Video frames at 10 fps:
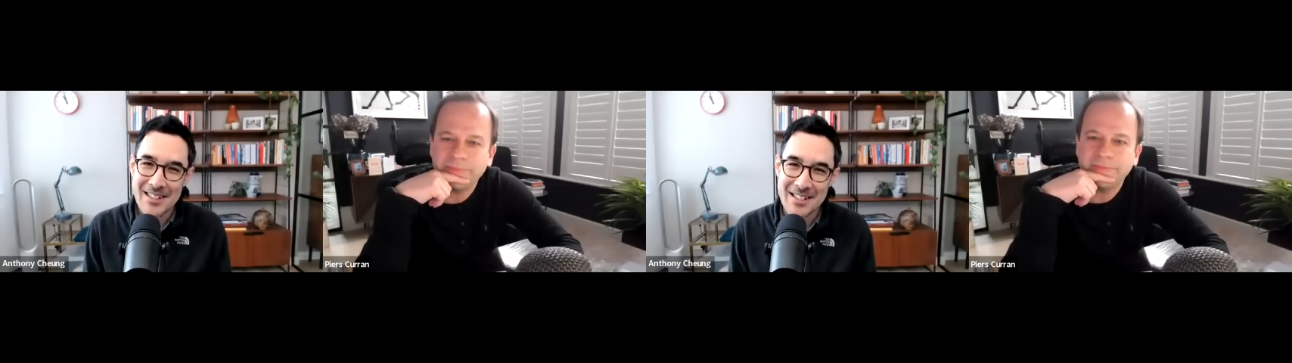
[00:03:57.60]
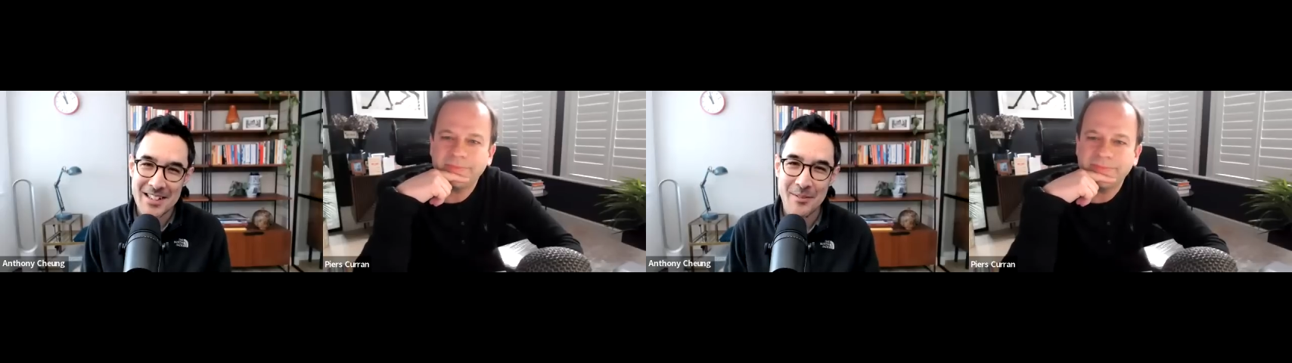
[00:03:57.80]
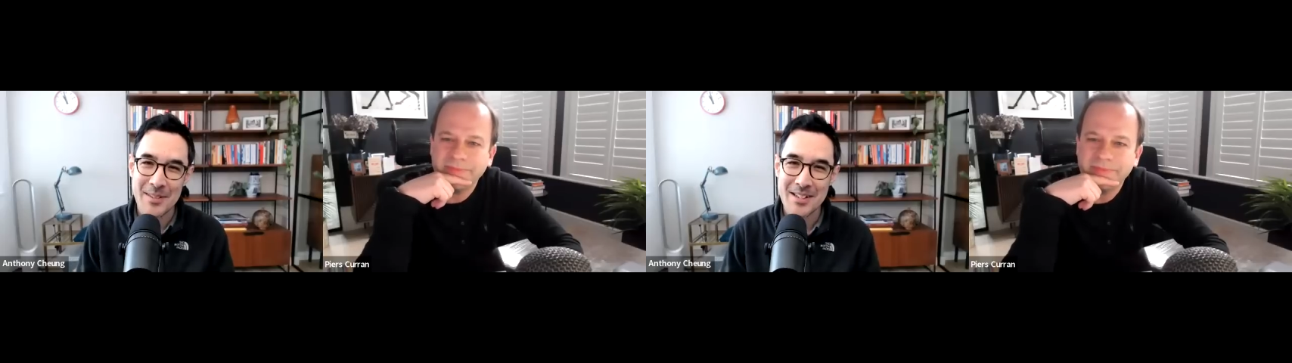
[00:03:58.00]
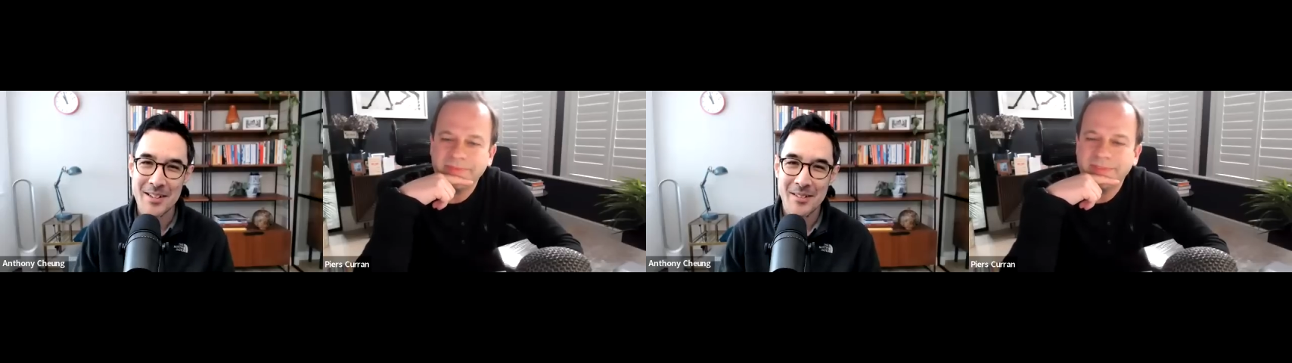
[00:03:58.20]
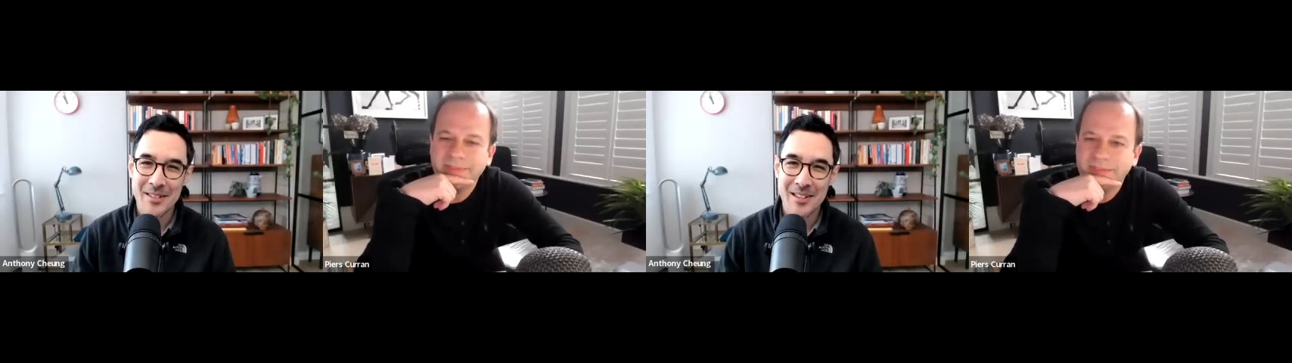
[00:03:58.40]
Speaker 1: there's going to be a
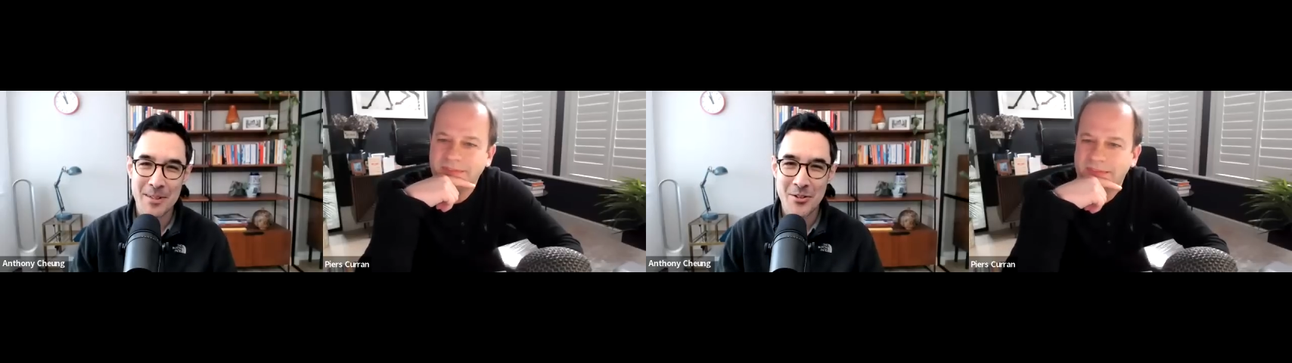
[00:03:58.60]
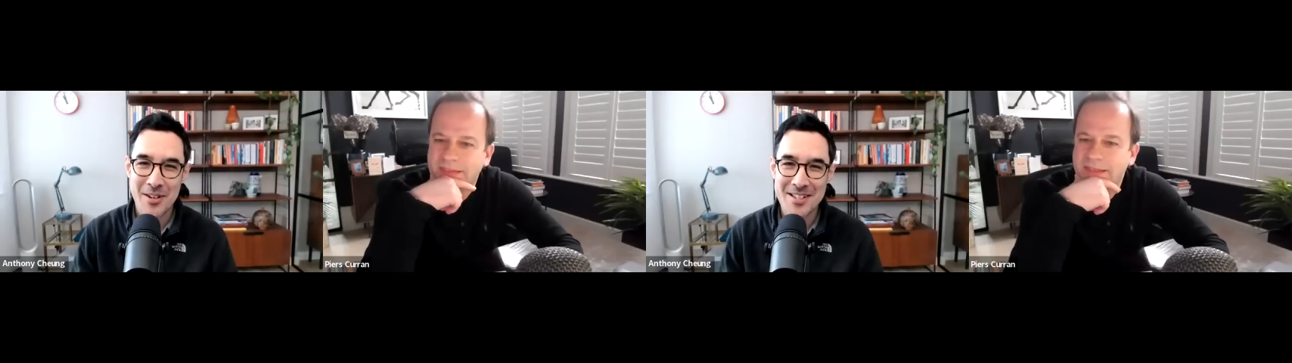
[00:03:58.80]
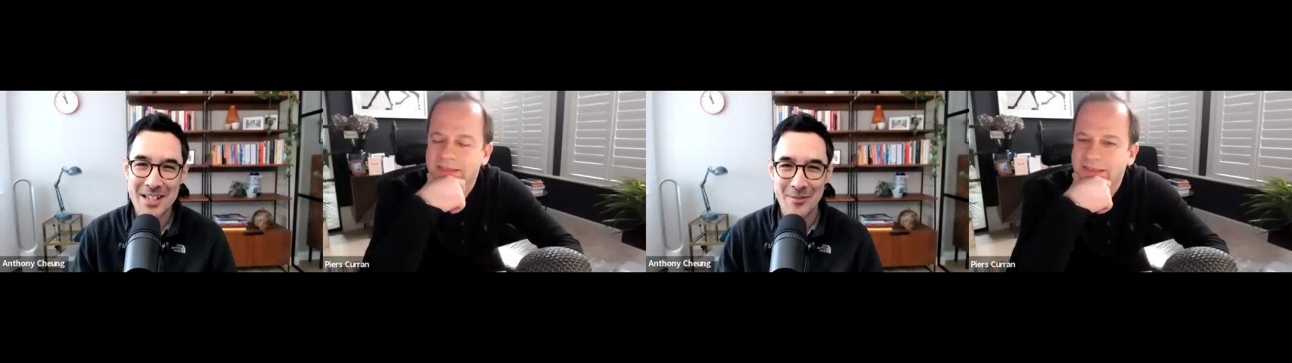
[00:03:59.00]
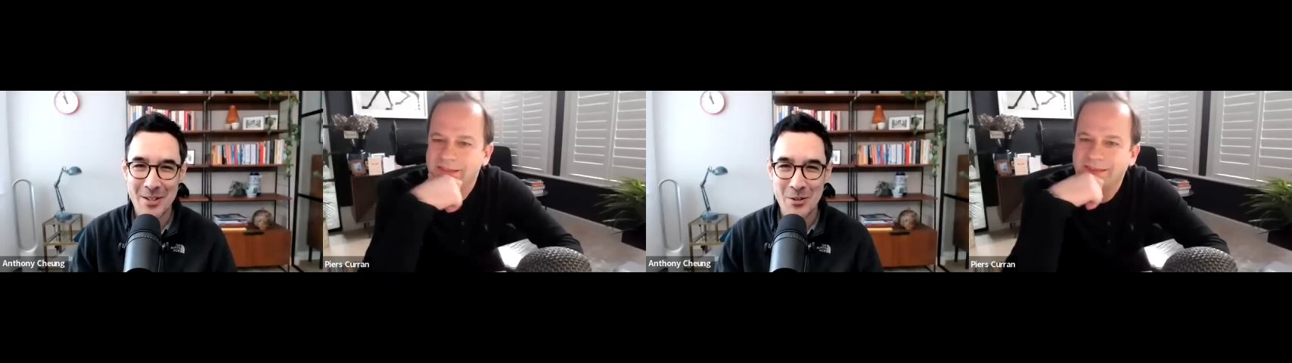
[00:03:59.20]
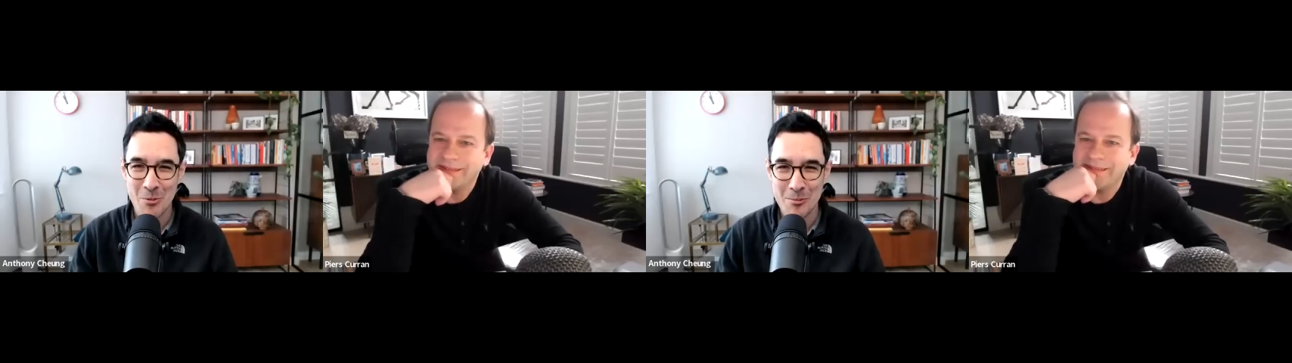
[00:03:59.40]
couple of stressed
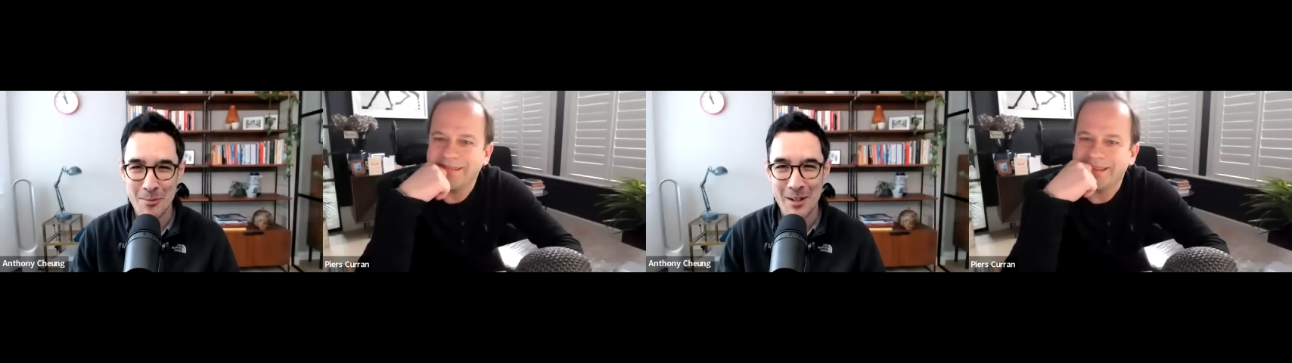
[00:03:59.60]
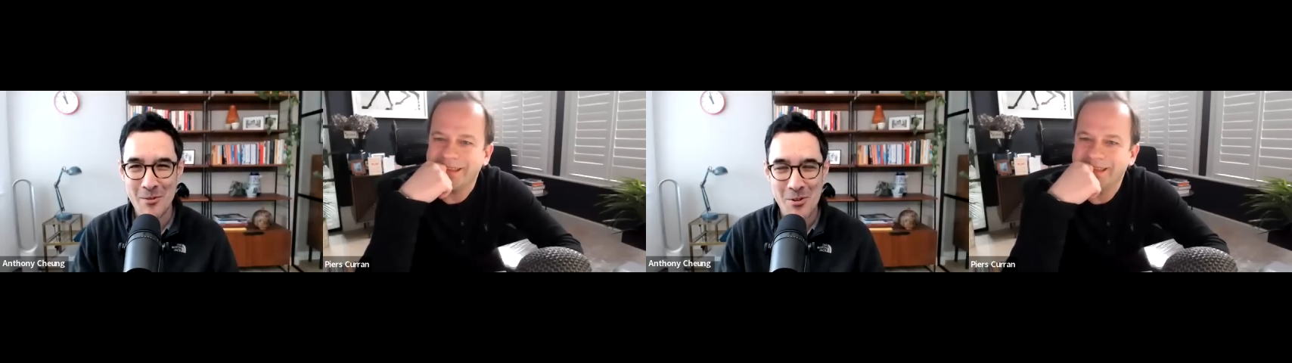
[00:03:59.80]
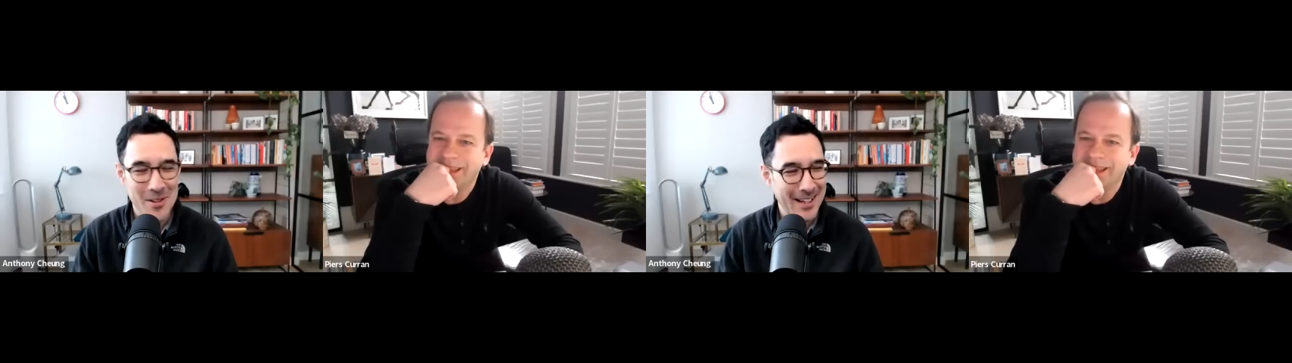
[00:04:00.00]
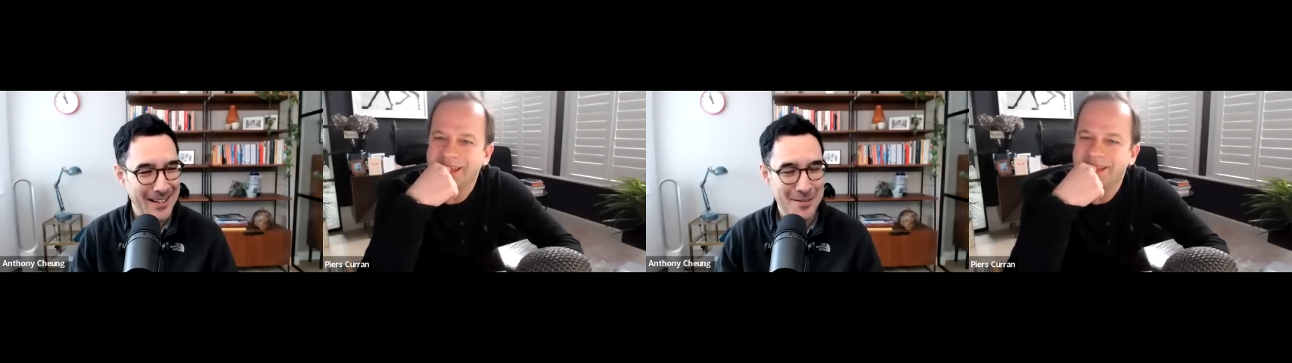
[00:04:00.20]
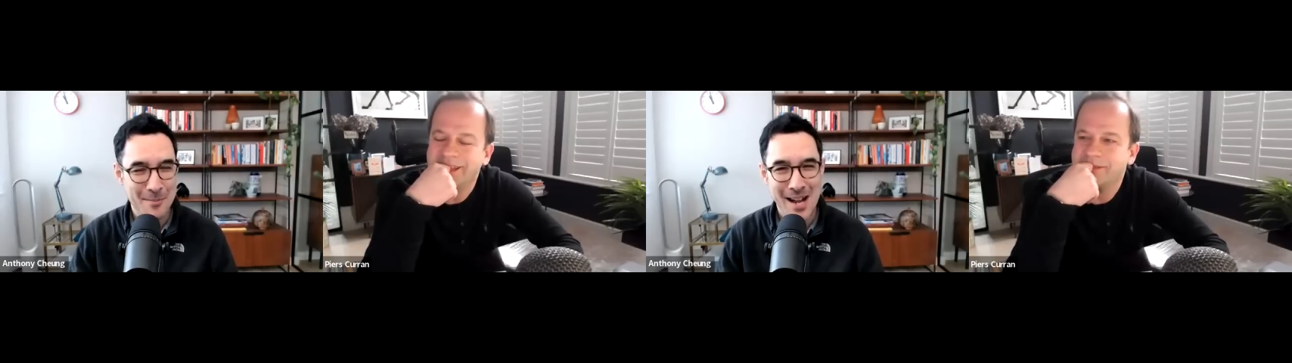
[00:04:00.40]
individuals, but I'm sure they're
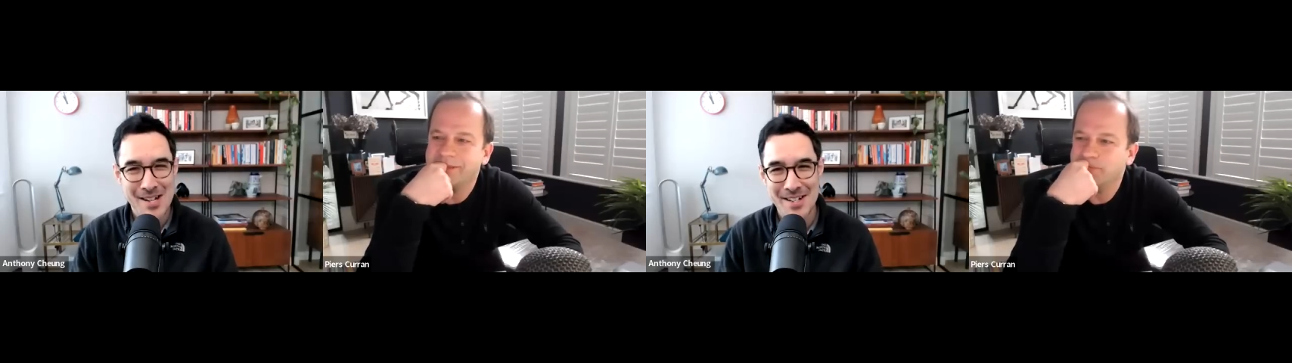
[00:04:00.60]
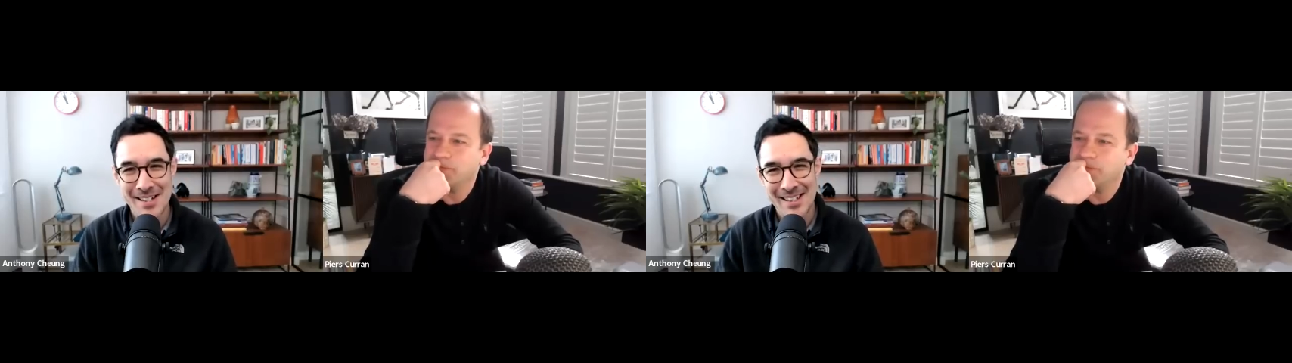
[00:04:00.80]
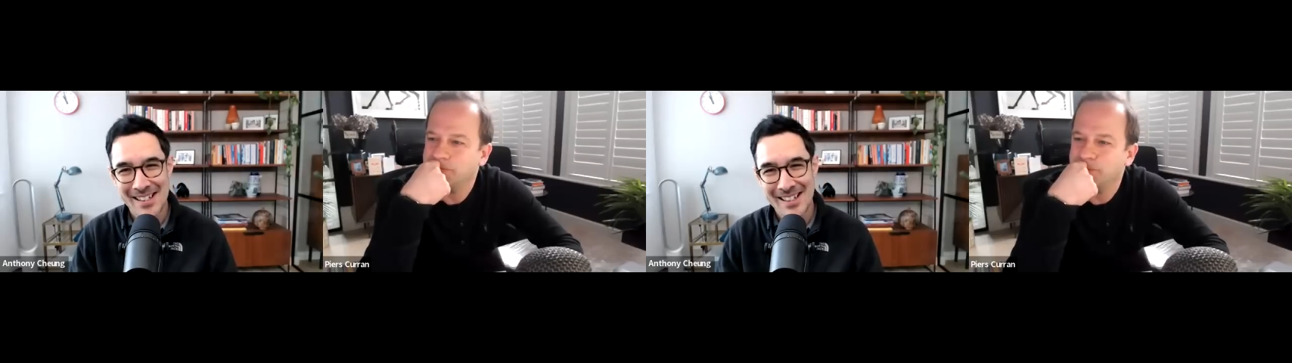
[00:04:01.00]
going to smash it.